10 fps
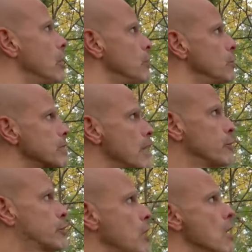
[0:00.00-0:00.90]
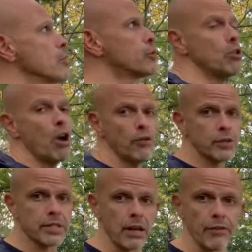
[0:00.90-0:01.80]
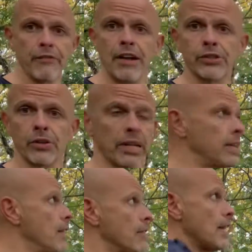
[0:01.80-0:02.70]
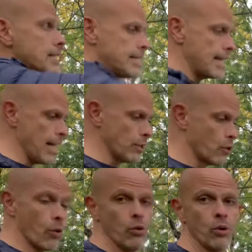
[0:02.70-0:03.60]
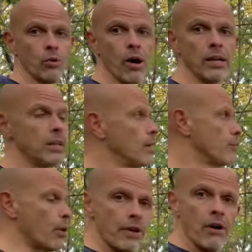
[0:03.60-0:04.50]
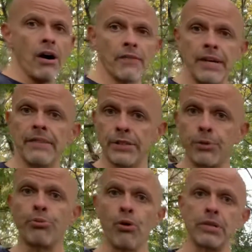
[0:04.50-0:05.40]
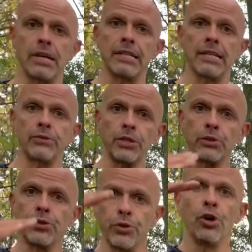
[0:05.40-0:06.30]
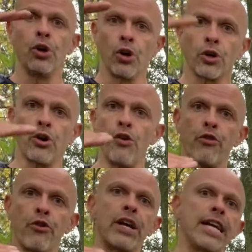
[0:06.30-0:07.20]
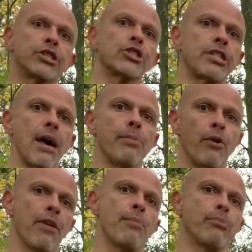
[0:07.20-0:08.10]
yourself a chance to love yourself eventually. That's the end goal, right? But there's a process, and you need to go through each step of that